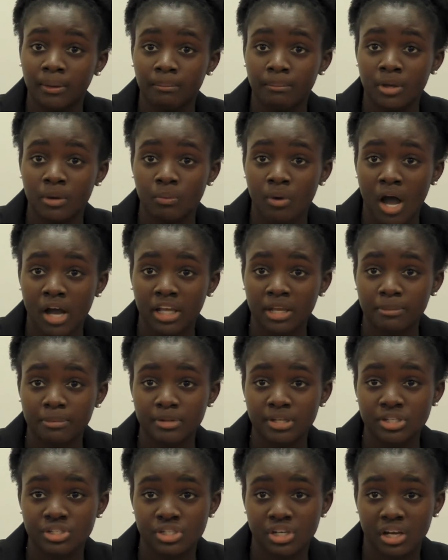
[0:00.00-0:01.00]
Milwaukee
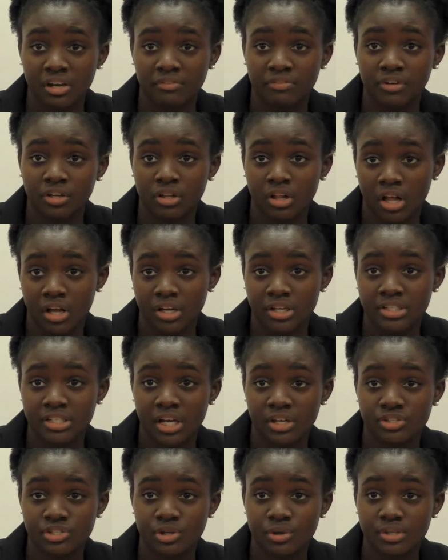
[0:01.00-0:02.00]
Police Sheriff Clark
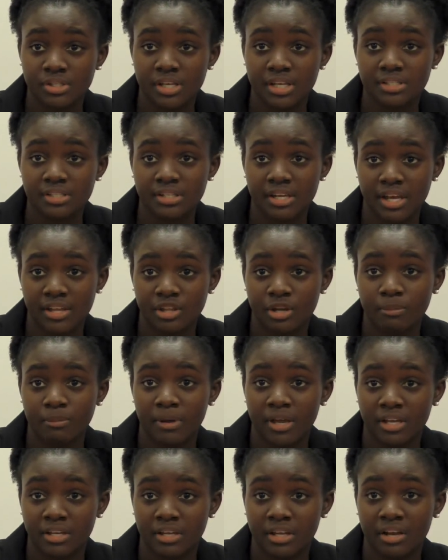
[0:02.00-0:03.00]
tells USA Today their
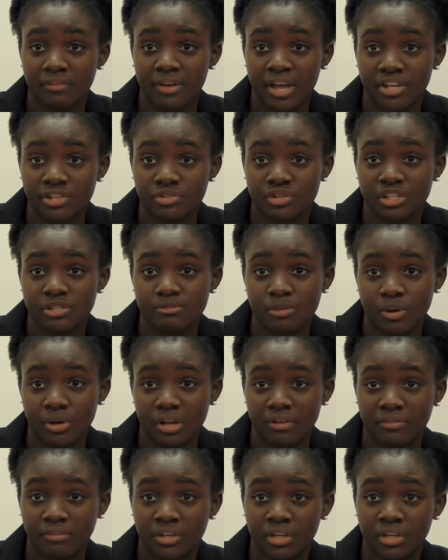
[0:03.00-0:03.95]
opinion of Hendricks' motive.